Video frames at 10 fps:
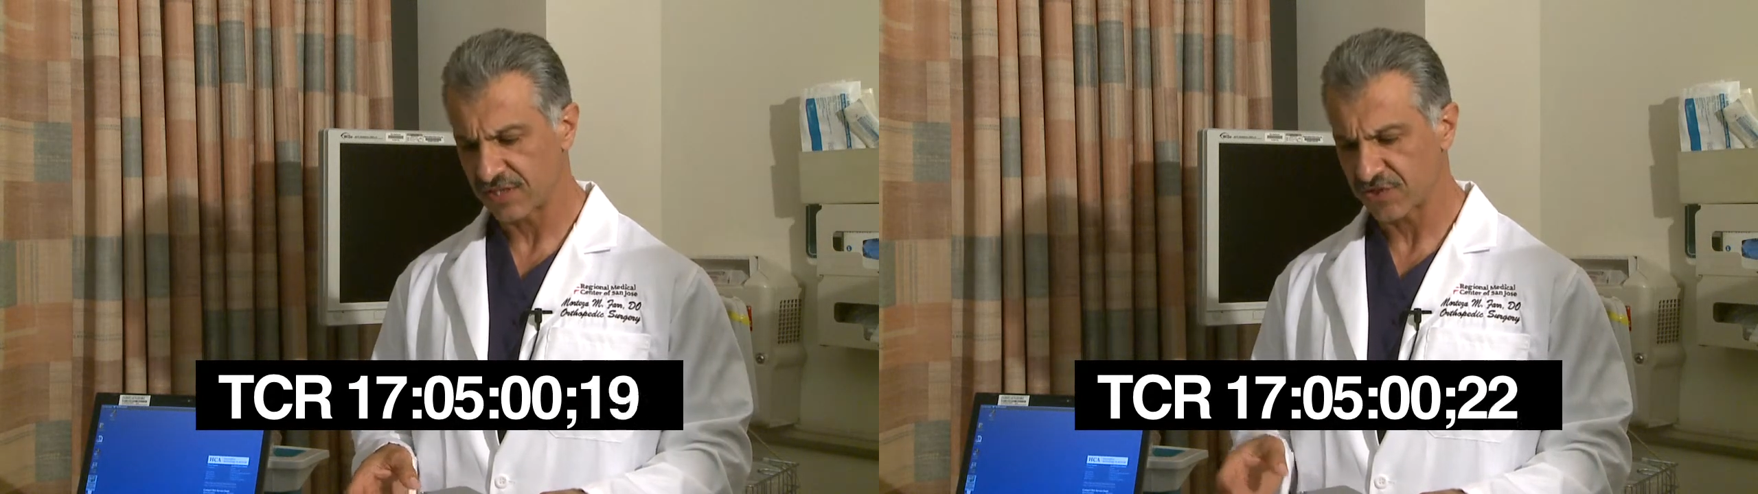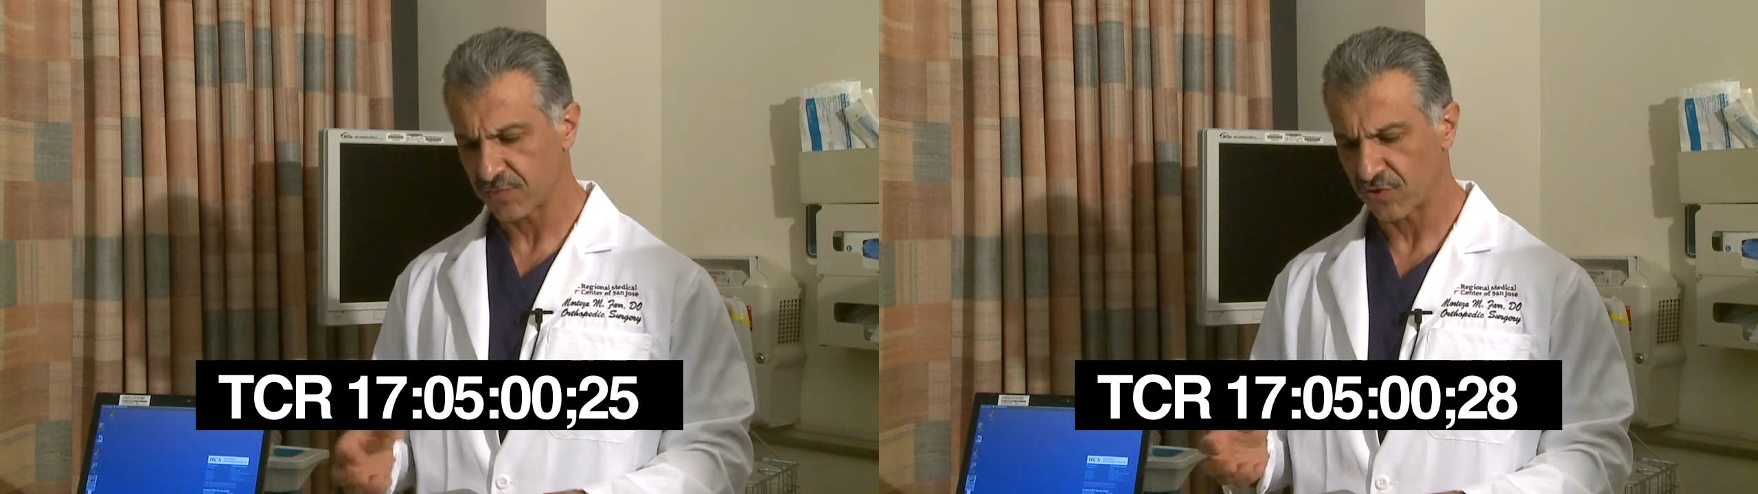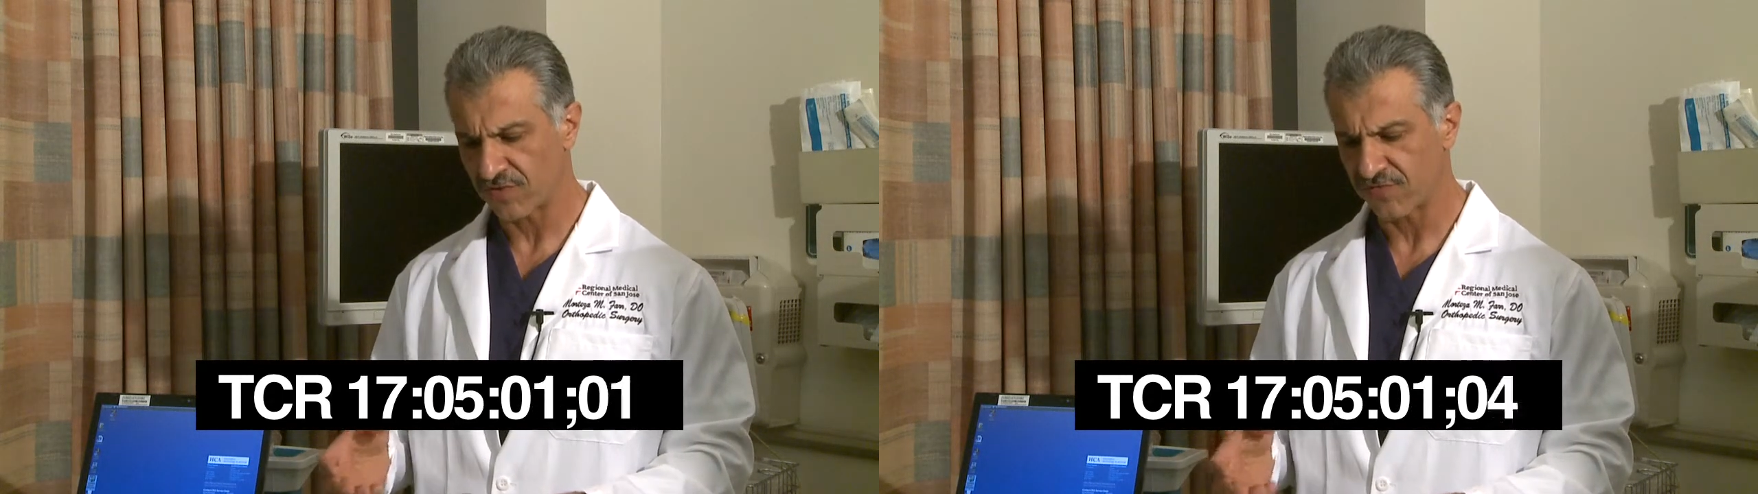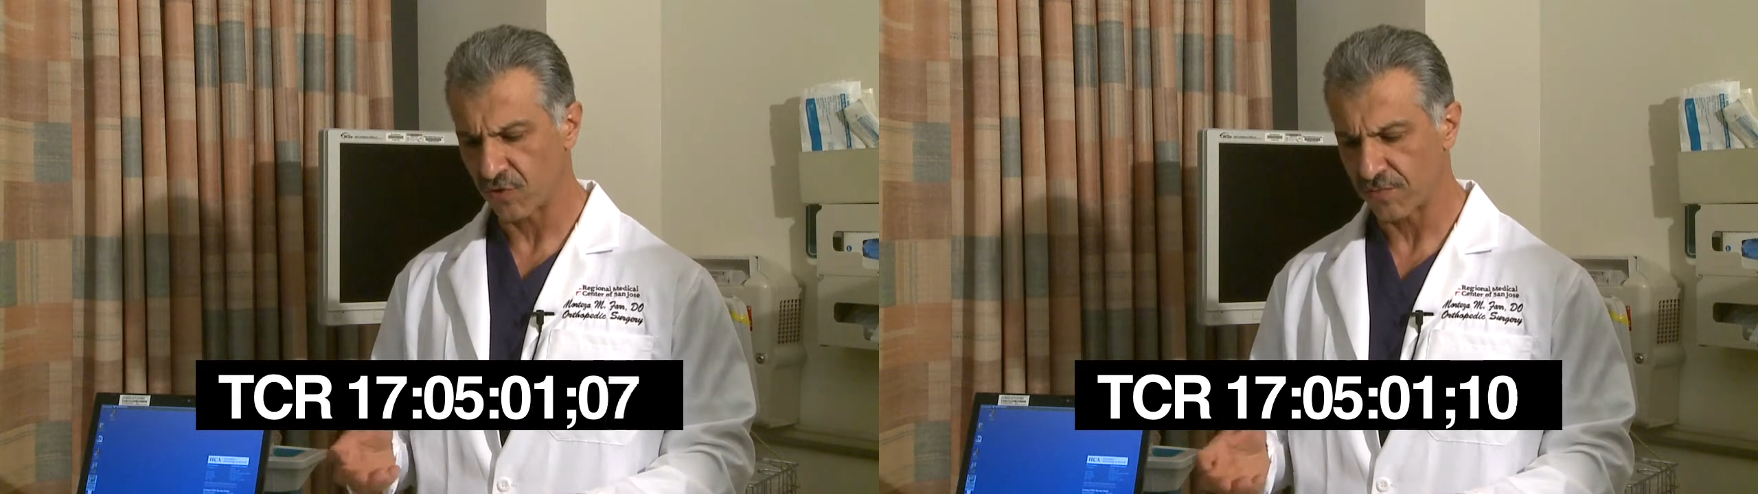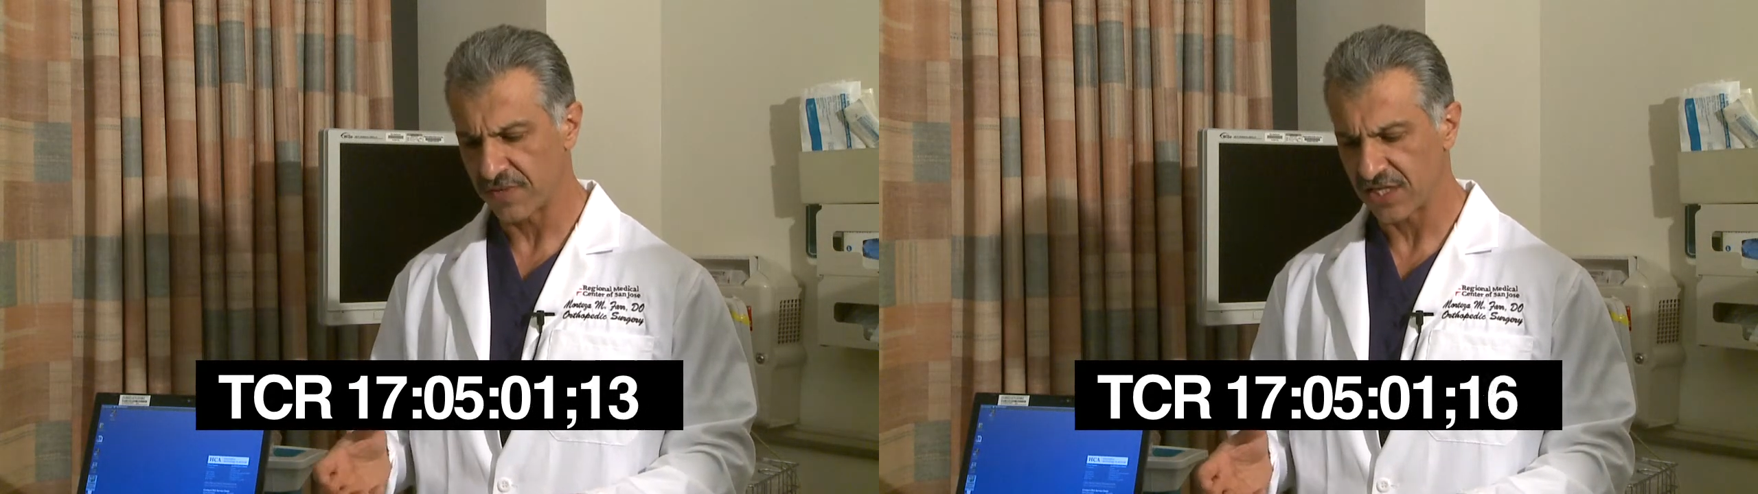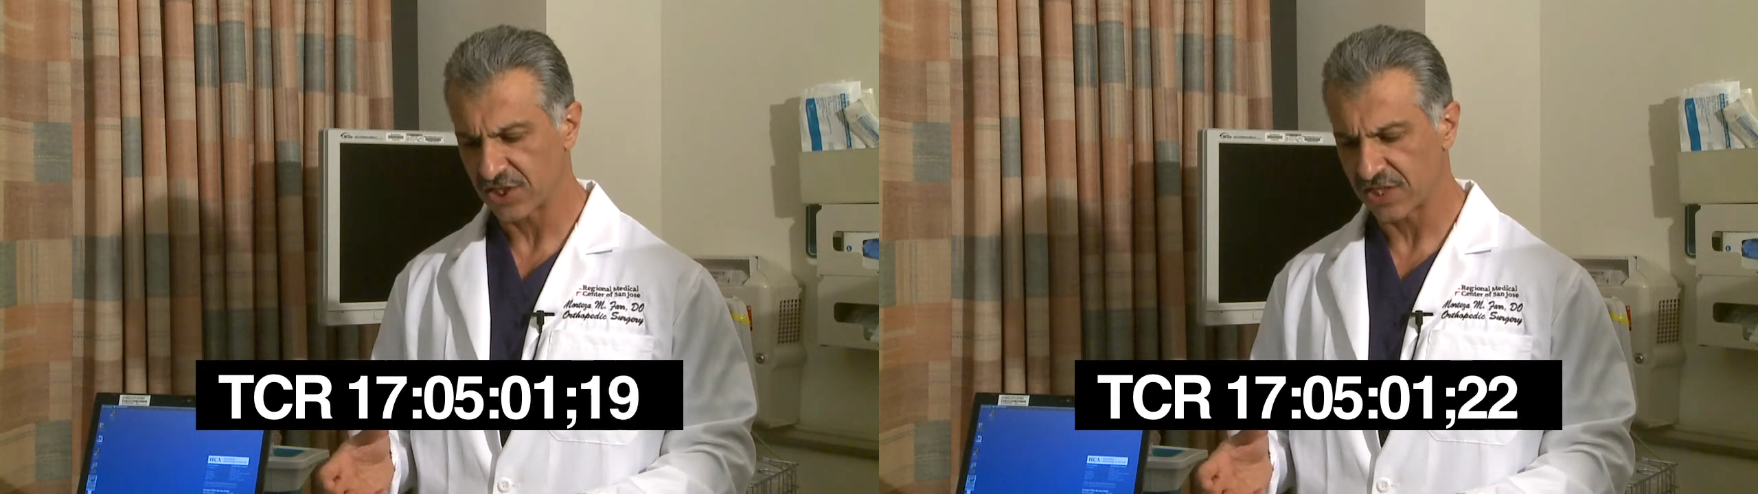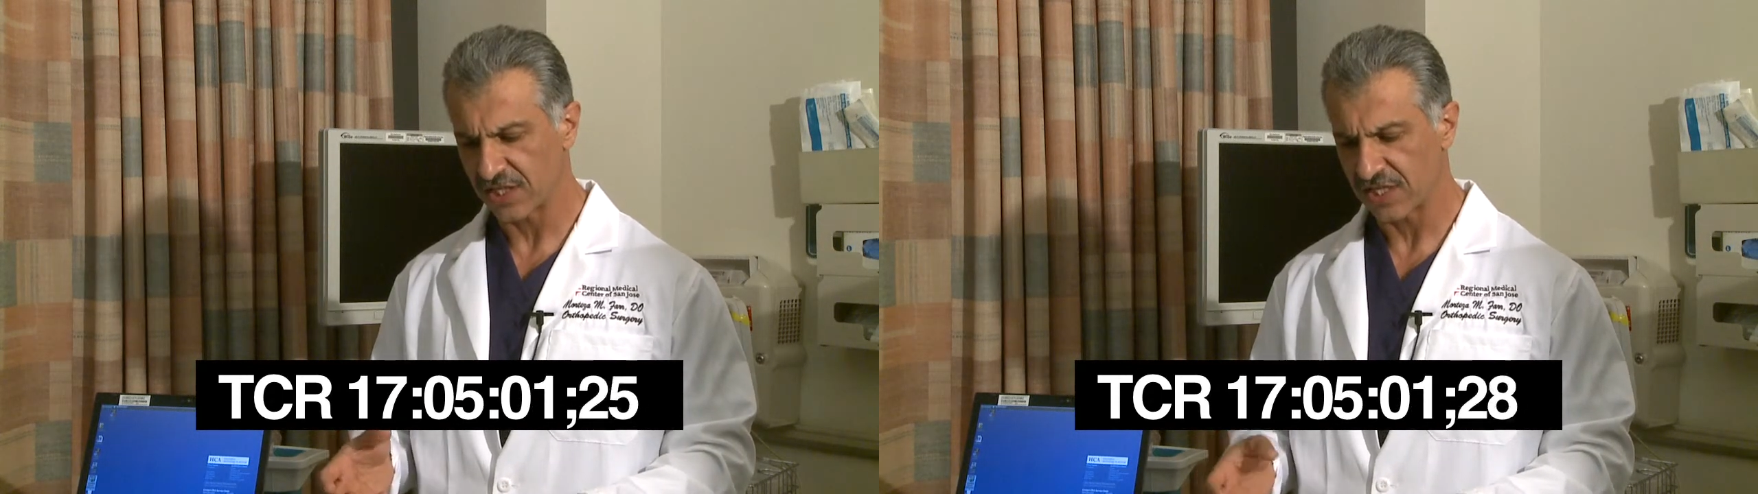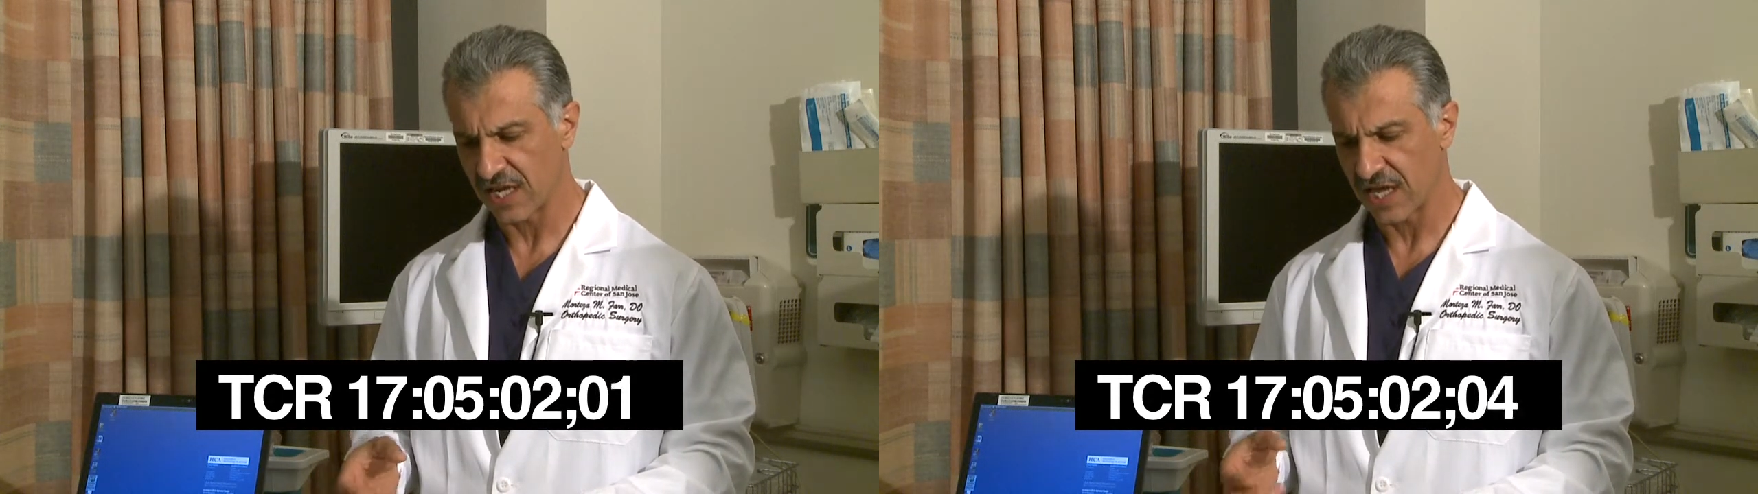spur formation